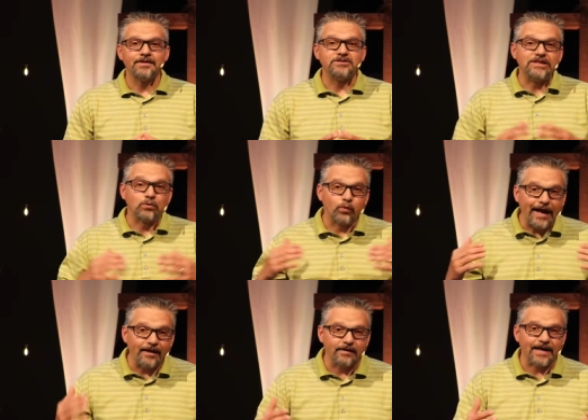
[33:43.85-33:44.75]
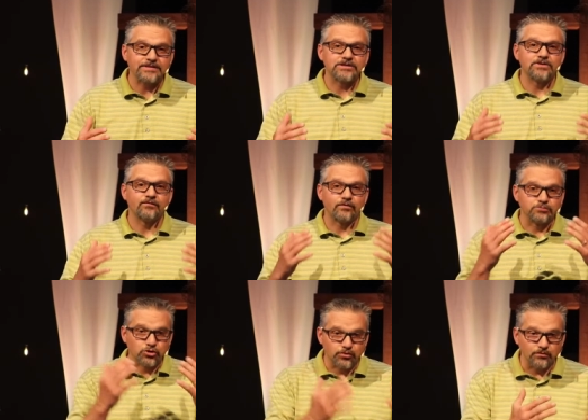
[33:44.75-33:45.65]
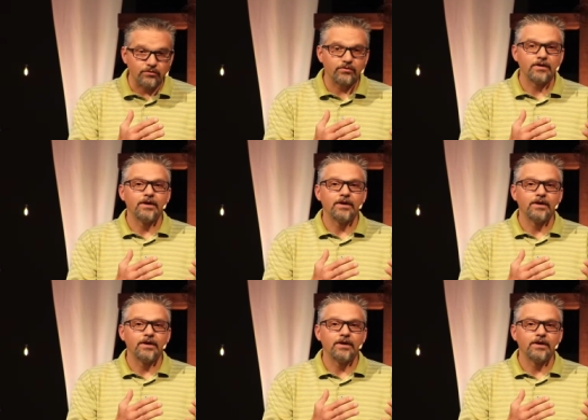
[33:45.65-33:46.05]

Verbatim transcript: derail us from truth